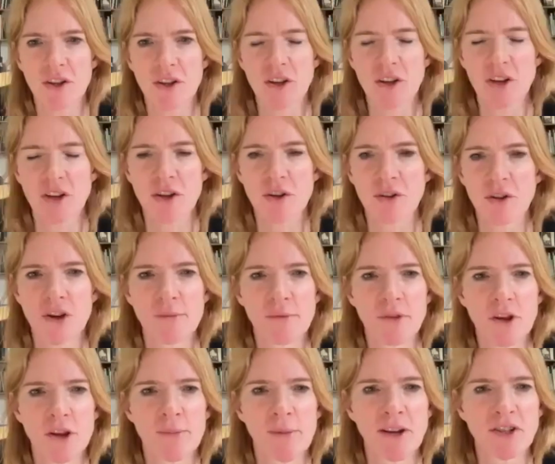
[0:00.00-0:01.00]
that
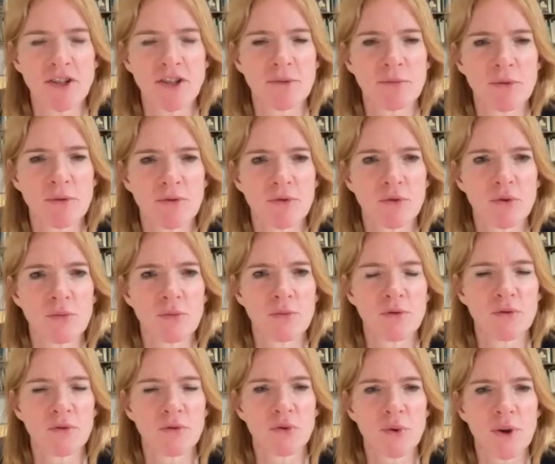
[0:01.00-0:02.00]
you mentioned before
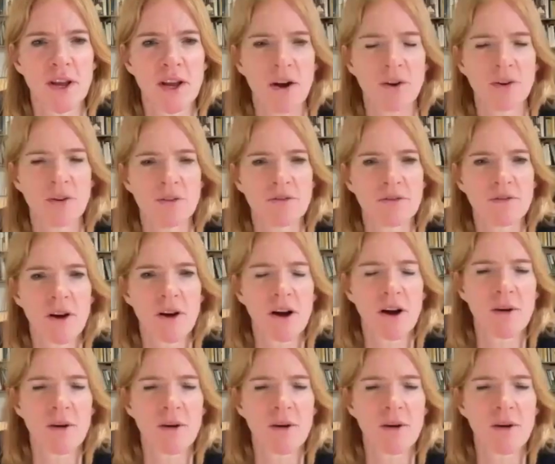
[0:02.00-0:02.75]
we kind of